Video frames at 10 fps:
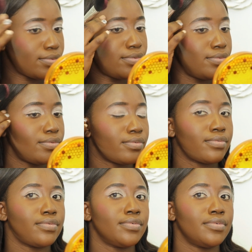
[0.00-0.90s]
Ooh,
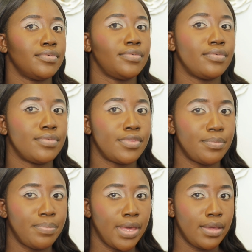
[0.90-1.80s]
the
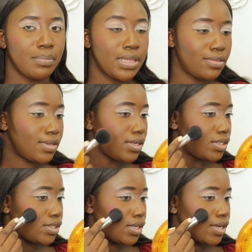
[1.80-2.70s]

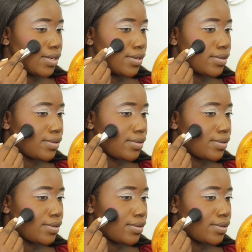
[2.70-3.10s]
pigmentation.